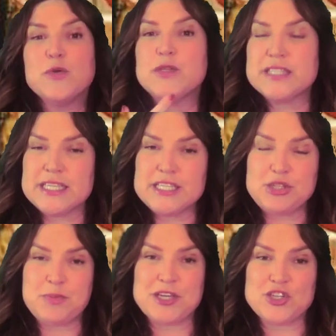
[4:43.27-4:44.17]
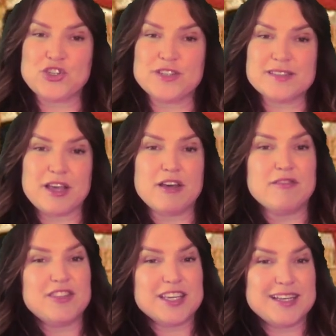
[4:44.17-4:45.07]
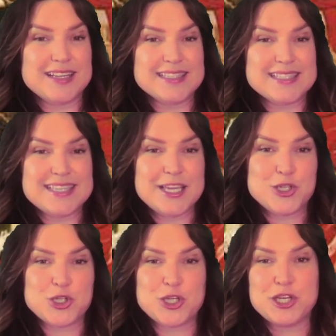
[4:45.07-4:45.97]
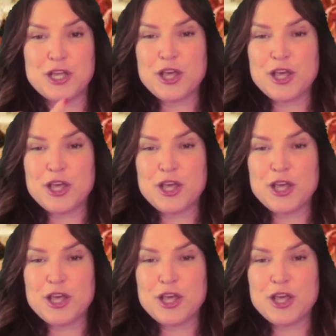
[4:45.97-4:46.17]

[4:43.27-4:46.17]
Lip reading: We see depictions of the Annunciation,